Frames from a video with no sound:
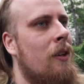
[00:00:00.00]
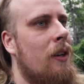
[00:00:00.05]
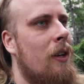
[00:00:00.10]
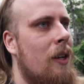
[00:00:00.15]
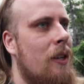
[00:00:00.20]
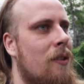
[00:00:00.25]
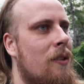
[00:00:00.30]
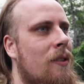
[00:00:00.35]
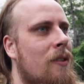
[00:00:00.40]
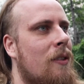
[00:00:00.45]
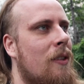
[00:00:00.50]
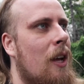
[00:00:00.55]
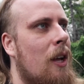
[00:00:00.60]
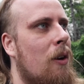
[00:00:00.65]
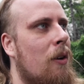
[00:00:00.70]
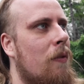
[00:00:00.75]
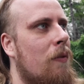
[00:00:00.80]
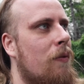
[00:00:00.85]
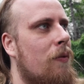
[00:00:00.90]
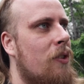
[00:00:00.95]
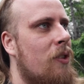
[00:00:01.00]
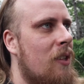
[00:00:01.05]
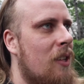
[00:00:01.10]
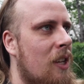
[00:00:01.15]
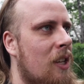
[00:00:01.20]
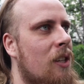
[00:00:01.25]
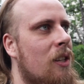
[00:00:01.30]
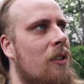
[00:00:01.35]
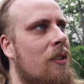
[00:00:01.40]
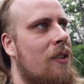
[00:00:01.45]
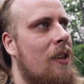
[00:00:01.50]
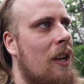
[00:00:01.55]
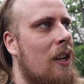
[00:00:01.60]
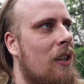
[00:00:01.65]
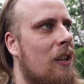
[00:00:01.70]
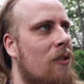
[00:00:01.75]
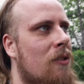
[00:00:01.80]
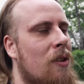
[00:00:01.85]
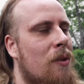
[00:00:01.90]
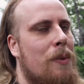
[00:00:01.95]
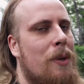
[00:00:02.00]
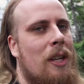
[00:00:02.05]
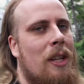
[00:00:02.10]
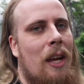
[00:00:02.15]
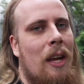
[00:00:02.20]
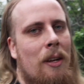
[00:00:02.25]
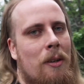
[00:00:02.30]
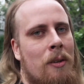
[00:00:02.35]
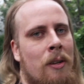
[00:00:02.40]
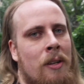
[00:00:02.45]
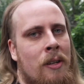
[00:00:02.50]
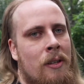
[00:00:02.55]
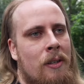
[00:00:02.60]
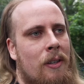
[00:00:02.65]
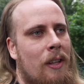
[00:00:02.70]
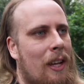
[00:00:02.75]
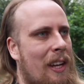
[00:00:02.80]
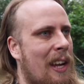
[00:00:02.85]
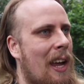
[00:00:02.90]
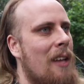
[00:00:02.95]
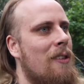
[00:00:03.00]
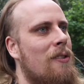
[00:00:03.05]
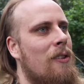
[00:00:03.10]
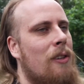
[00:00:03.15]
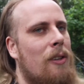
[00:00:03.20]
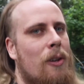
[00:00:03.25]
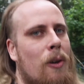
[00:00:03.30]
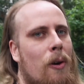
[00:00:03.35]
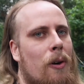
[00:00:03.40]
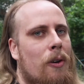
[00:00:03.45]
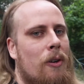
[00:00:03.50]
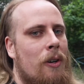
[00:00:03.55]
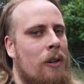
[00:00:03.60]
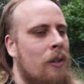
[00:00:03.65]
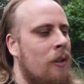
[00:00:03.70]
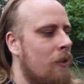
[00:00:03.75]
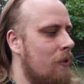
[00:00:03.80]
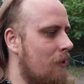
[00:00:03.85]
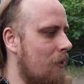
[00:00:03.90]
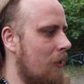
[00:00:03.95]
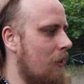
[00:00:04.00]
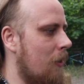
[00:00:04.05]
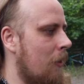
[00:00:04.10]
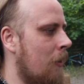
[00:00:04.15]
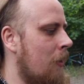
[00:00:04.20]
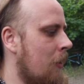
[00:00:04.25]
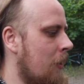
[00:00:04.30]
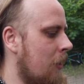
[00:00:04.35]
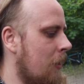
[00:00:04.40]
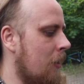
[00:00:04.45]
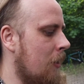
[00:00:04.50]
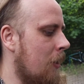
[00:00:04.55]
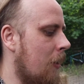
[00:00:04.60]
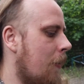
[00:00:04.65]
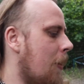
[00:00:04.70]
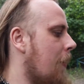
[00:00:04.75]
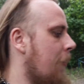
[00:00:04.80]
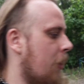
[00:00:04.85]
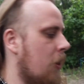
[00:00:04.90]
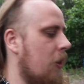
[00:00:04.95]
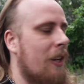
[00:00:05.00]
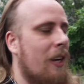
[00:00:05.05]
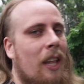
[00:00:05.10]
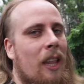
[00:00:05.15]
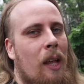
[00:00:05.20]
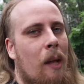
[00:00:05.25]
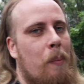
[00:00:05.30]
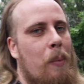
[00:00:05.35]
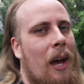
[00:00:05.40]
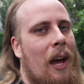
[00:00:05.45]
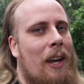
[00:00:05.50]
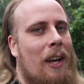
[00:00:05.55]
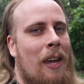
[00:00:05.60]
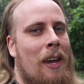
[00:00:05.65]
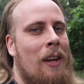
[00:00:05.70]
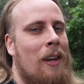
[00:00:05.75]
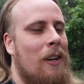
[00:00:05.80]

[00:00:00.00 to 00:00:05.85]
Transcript: Instead of still sending it to me, they, they cancelled the order. So I'm never gonna get that back.